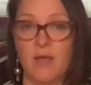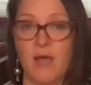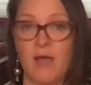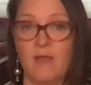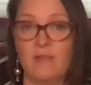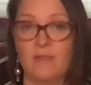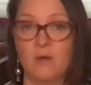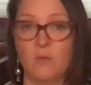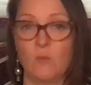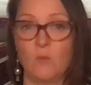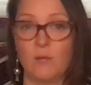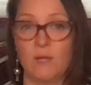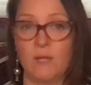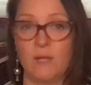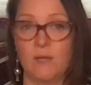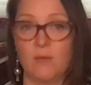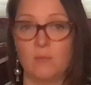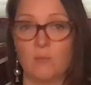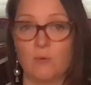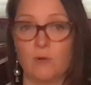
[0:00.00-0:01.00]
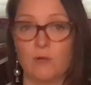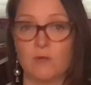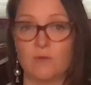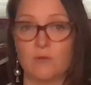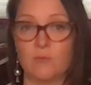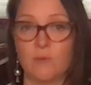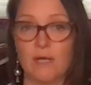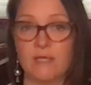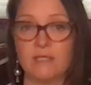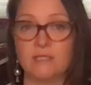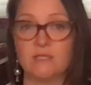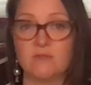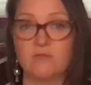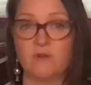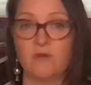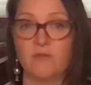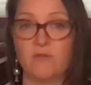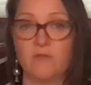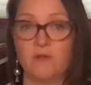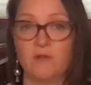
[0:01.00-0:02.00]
And then we bring the rest of our